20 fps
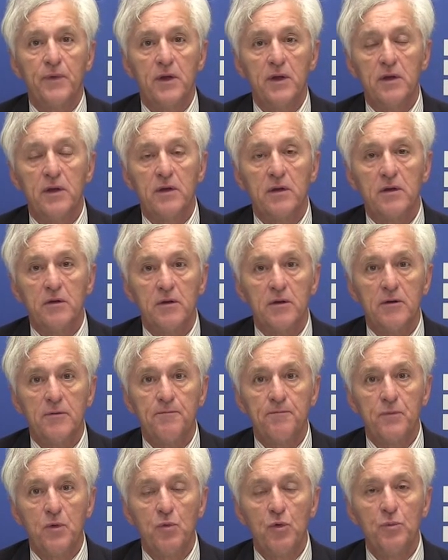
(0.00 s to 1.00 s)
and
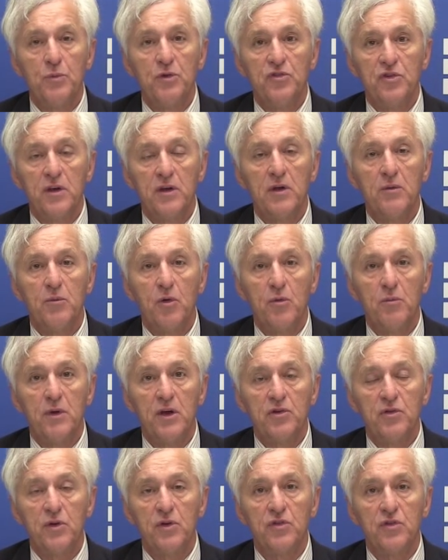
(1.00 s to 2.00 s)
we'll be setting up more
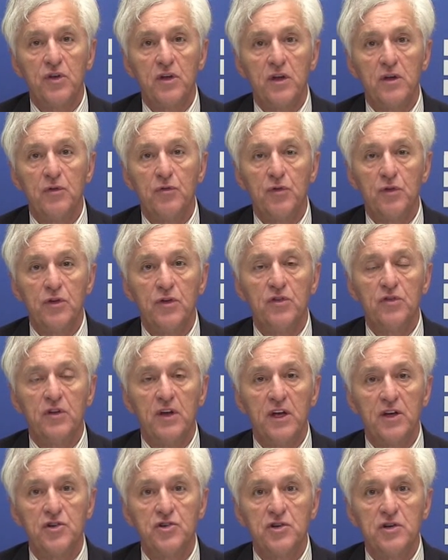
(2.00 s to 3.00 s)
metrics again for this
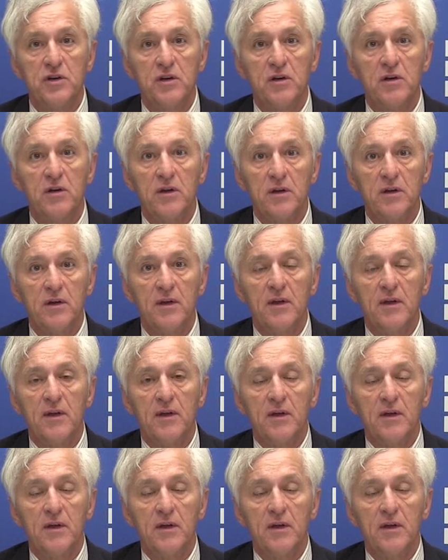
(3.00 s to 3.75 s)
next year,